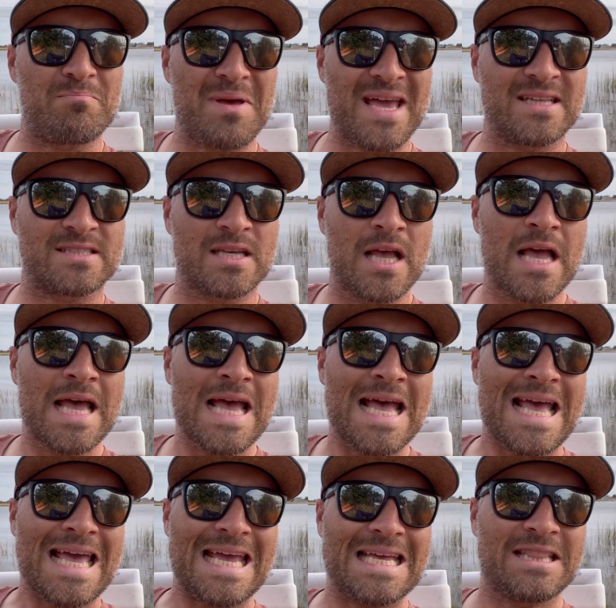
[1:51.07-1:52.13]
baits
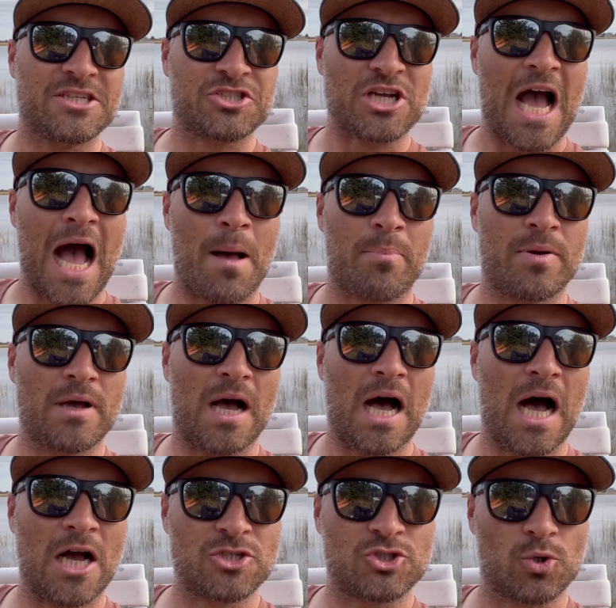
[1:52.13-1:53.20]
in the shop
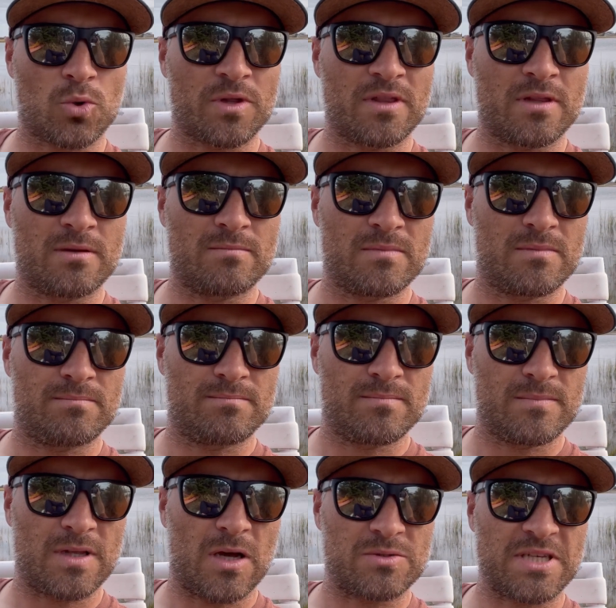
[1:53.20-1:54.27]
shortly
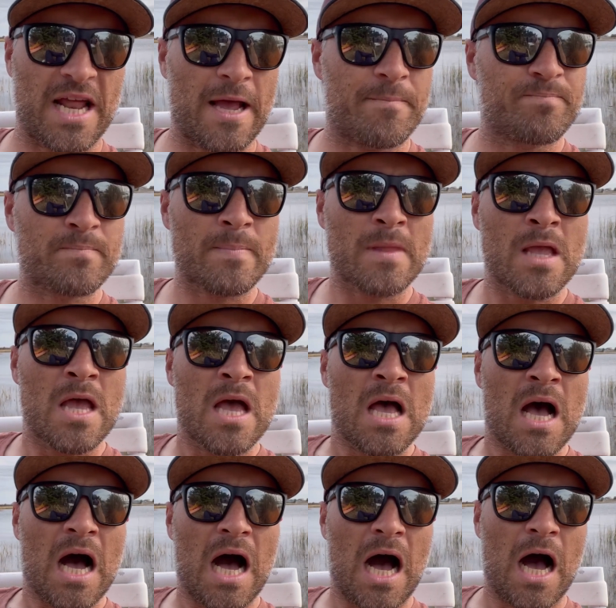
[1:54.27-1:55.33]
today.
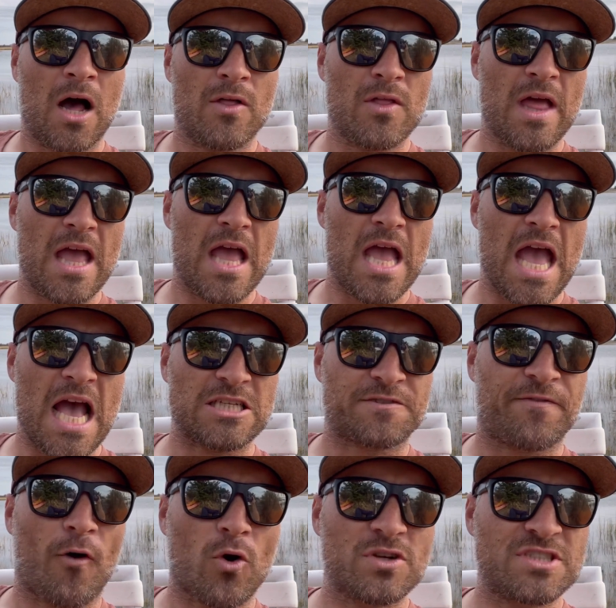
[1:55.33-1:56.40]
As
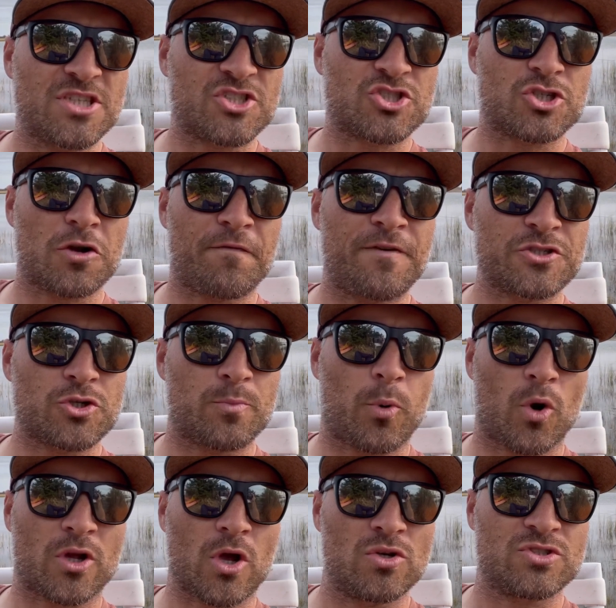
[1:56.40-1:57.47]
far as the surf fish
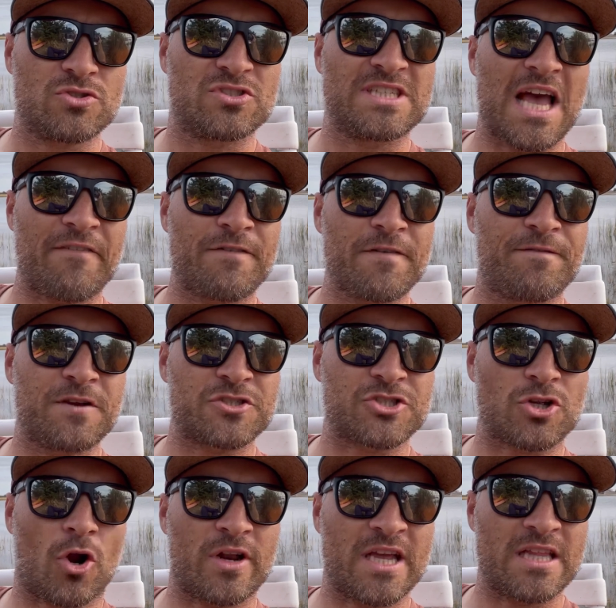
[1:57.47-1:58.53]
report goes, there's definitely fish
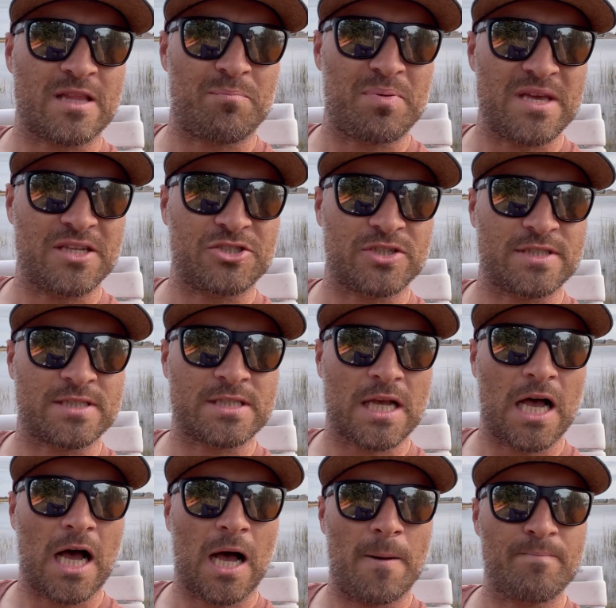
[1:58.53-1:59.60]
starting to hit the beaches.
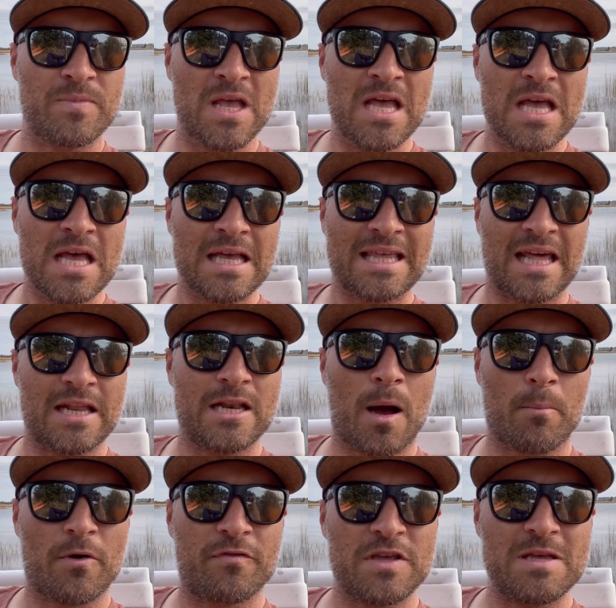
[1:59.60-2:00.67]
Get a
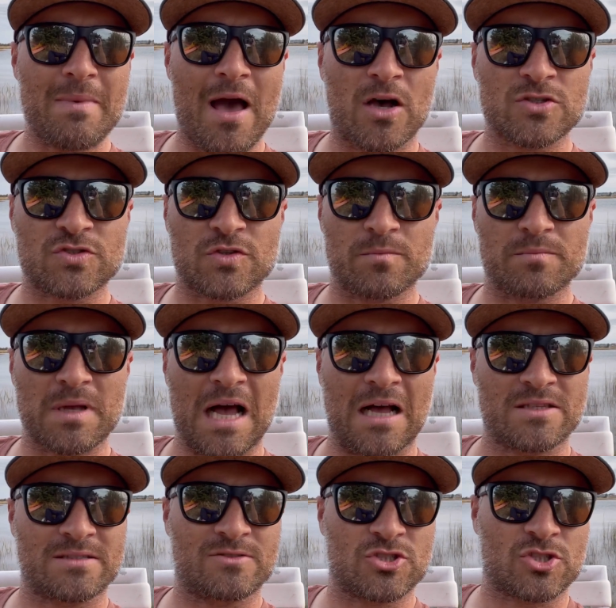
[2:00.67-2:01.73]
number of emails from,
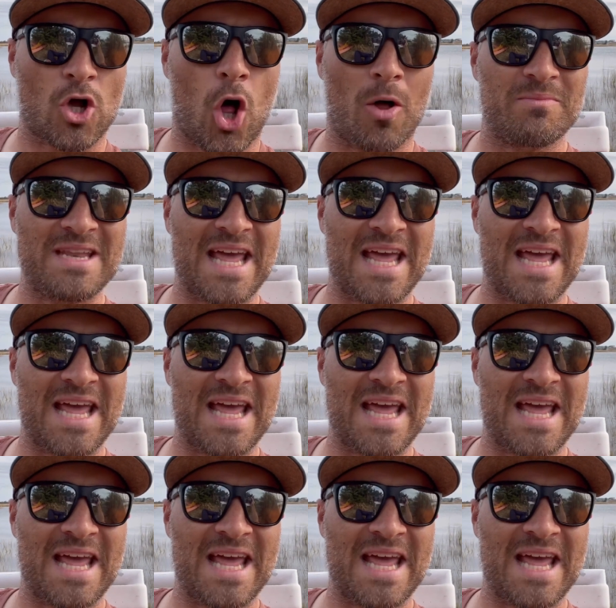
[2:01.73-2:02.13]
I'll just call them